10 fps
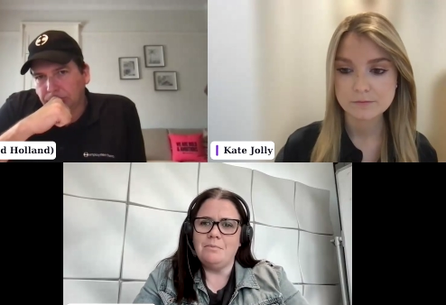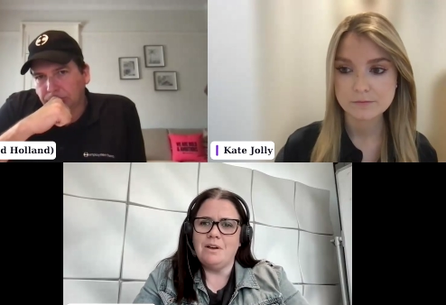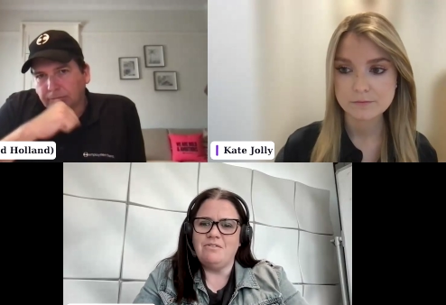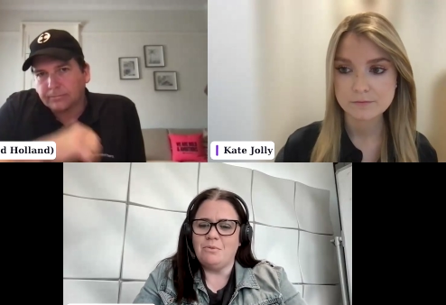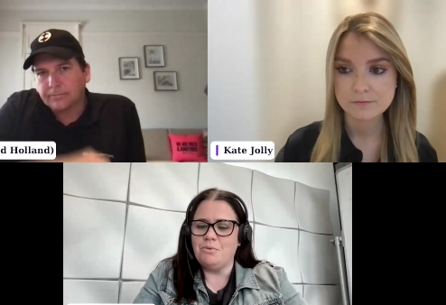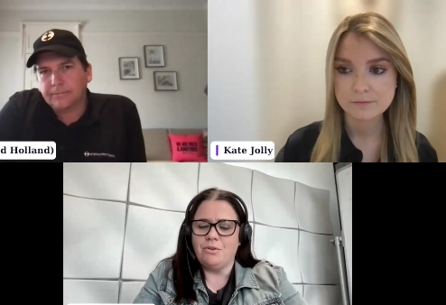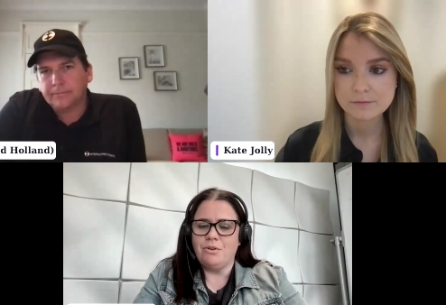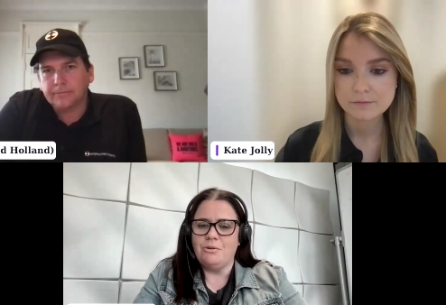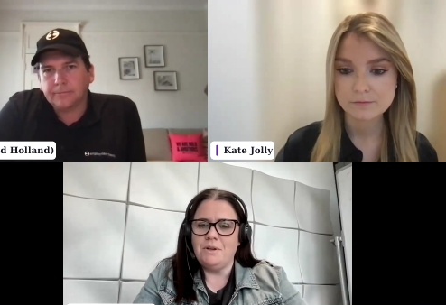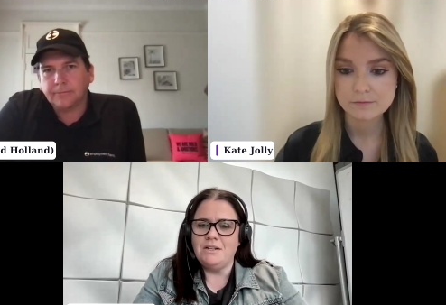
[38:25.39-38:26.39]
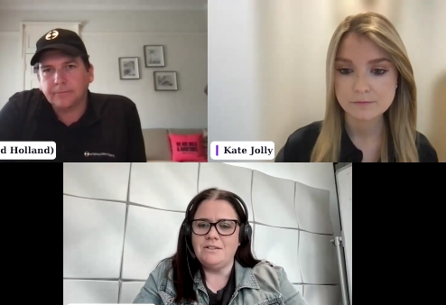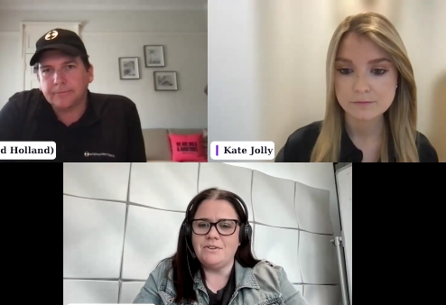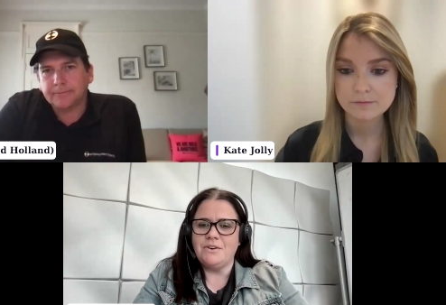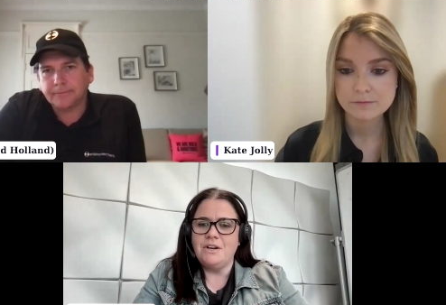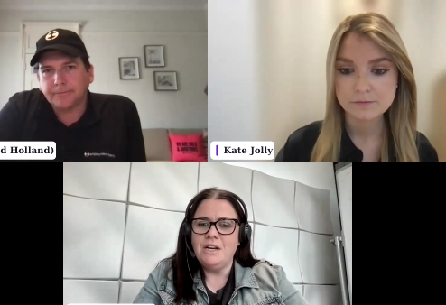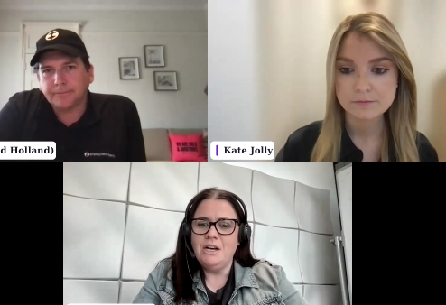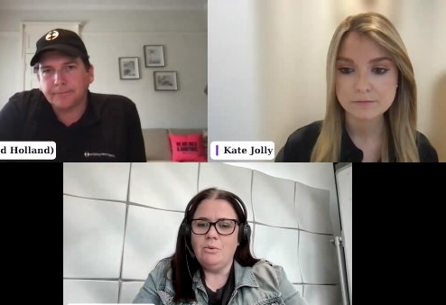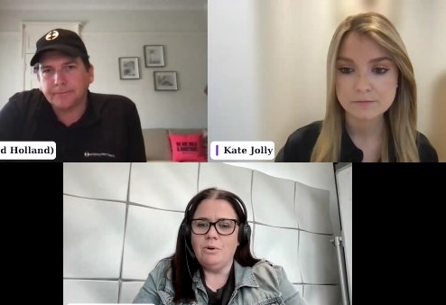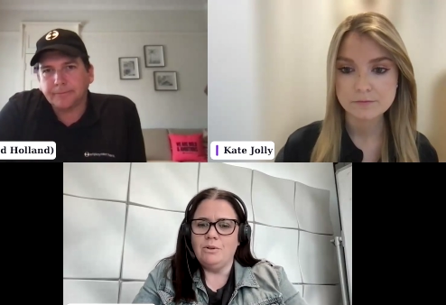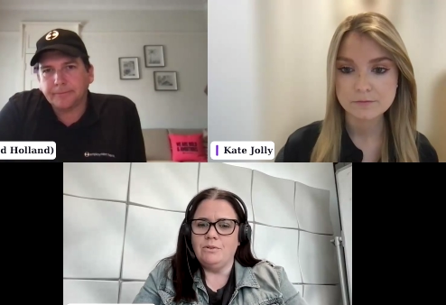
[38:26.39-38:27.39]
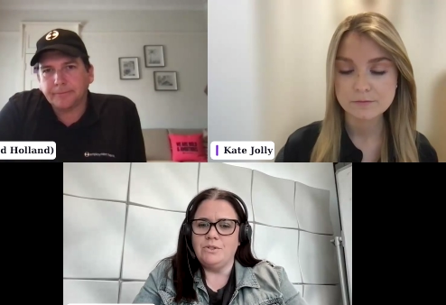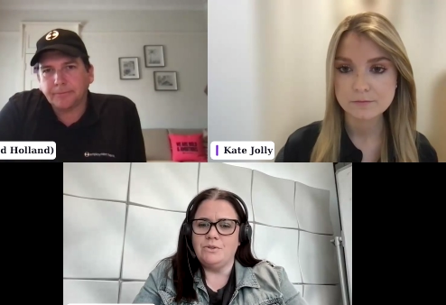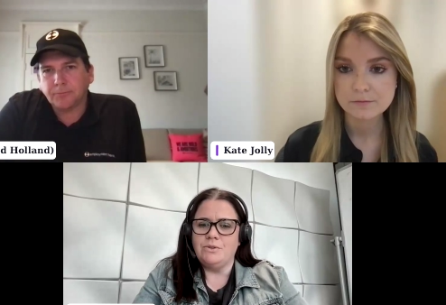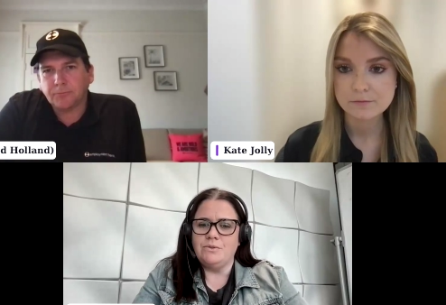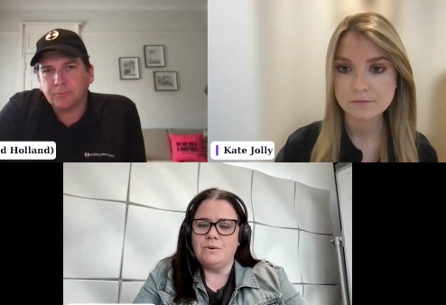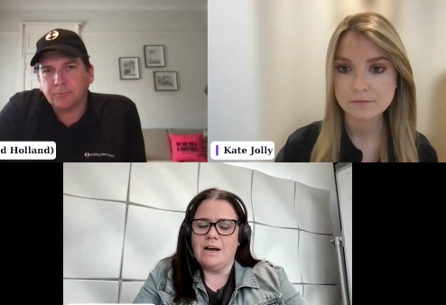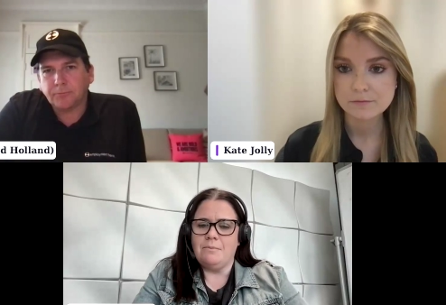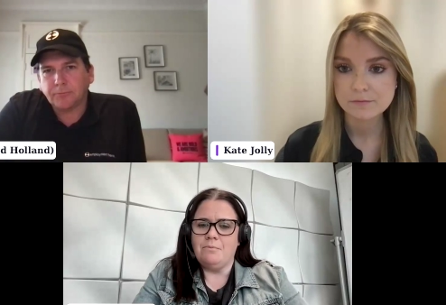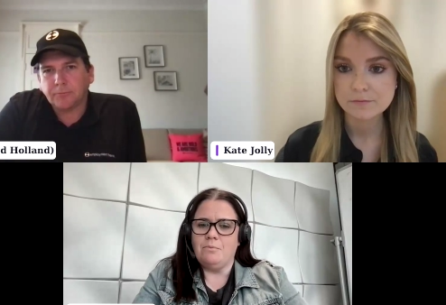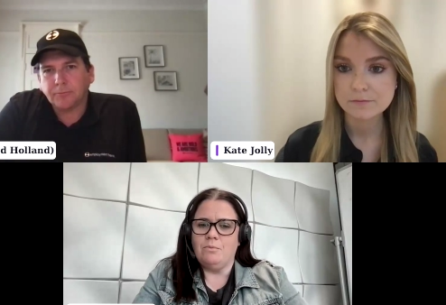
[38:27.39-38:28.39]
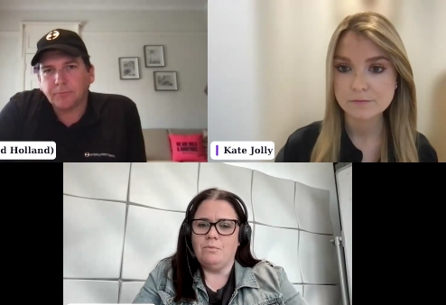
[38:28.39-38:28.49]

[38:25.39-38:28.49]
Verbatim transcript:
Speaker 1: and from recruitment so we'll do um,